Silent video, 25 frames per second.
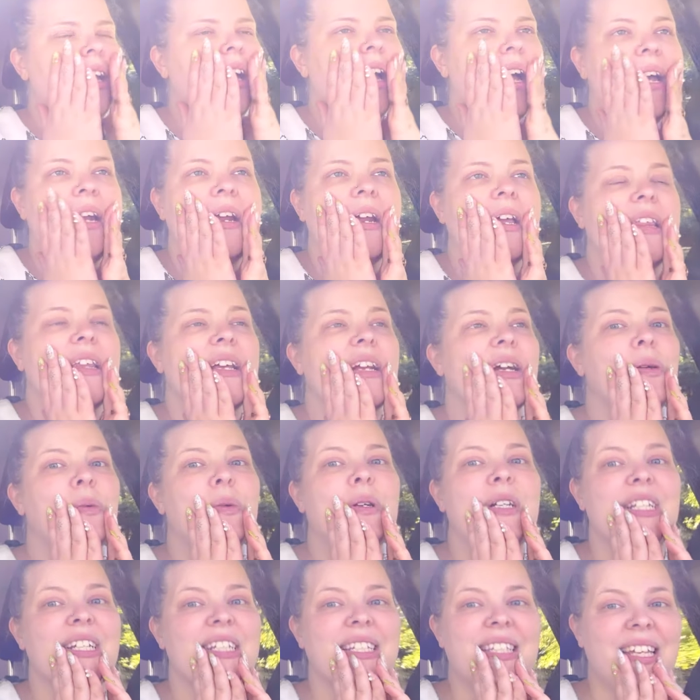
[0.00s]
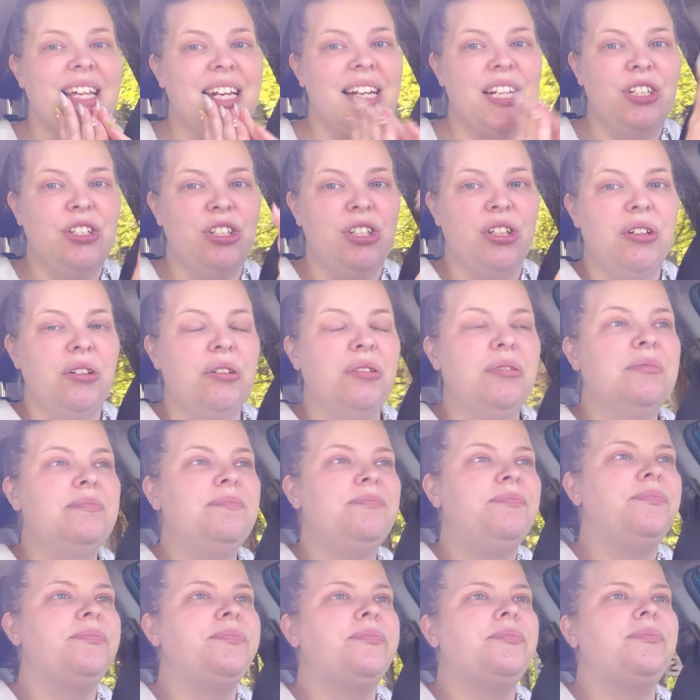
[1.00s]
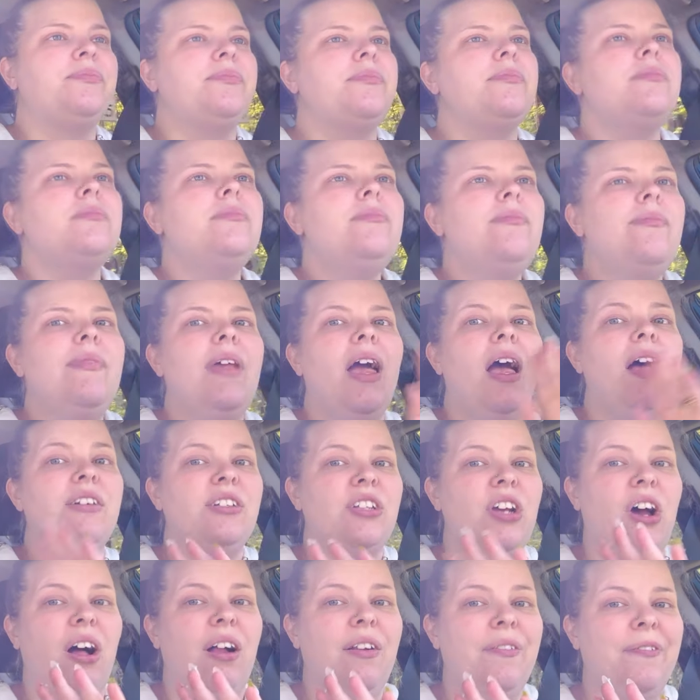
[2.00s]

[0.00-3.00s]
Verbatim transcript: And I think we're just gonna do a doll